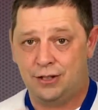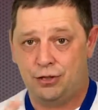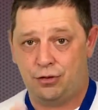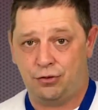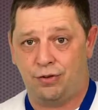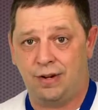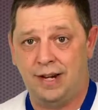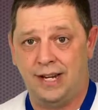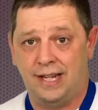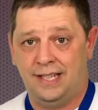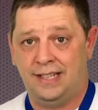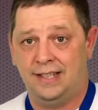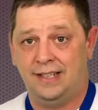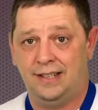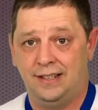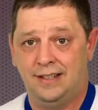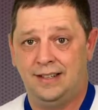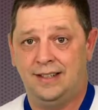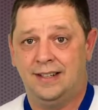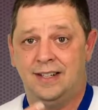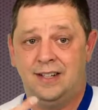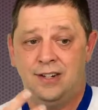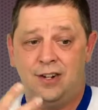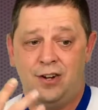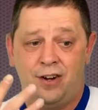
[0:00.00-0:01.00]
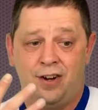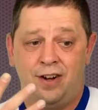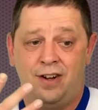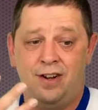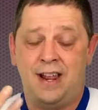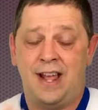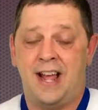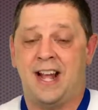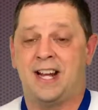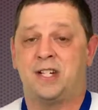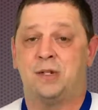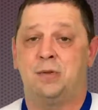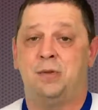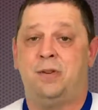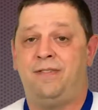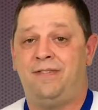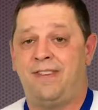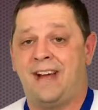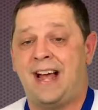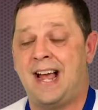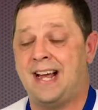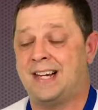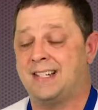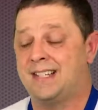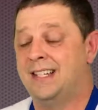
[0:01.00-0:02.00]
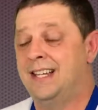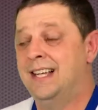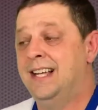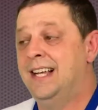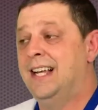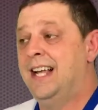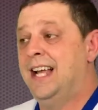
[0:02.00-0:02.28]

trained on actual facts,